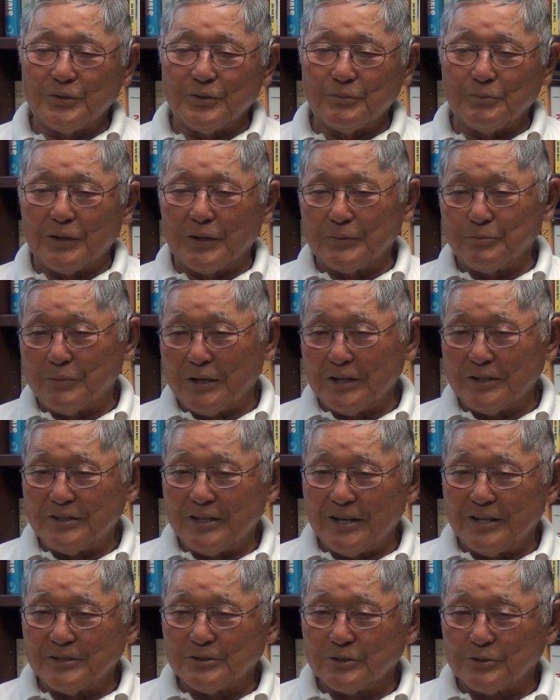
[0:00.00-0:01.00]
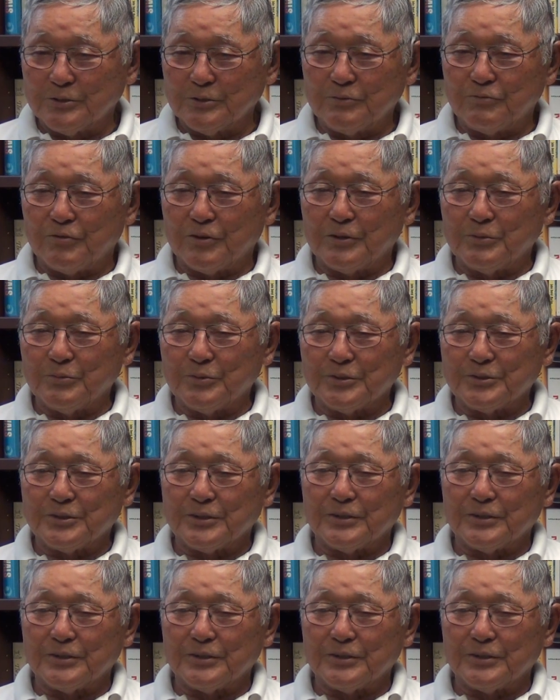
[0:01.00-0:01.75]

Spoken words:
My dad's good friend was